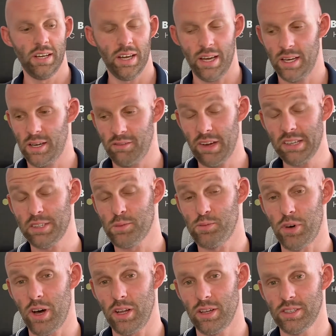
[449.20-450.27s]
And I must
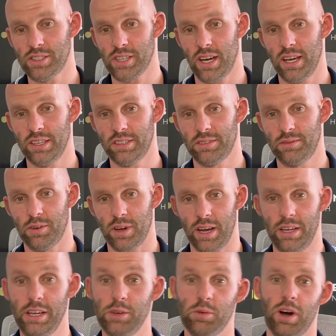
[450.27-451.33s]
apologize for
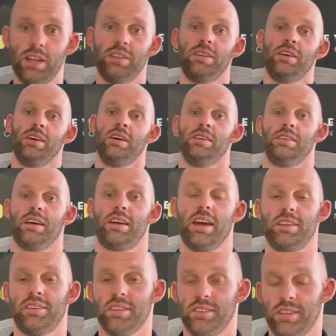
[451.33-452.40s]
anyone that
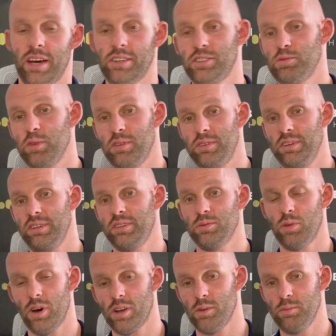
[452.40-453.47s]
gets in touch with these
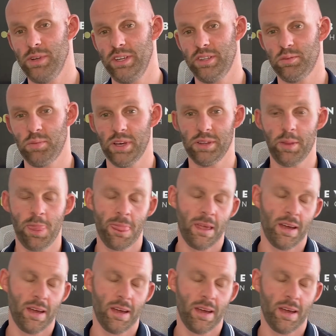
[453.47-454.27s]
wannabes, but